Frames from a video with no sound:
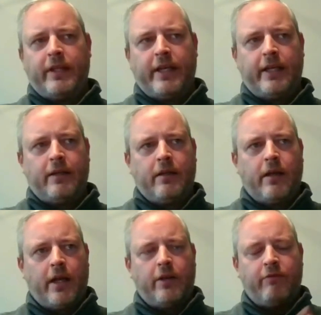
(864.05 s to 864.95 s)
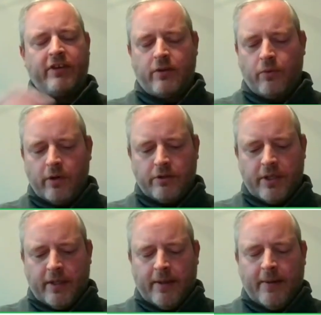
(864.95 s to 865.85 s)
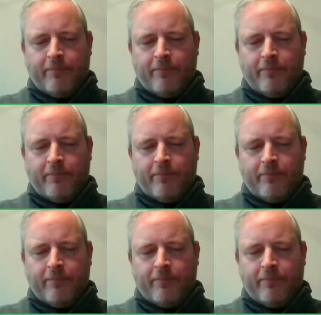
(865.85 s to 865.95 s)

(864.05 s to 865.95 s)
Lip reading: within the rest of the world.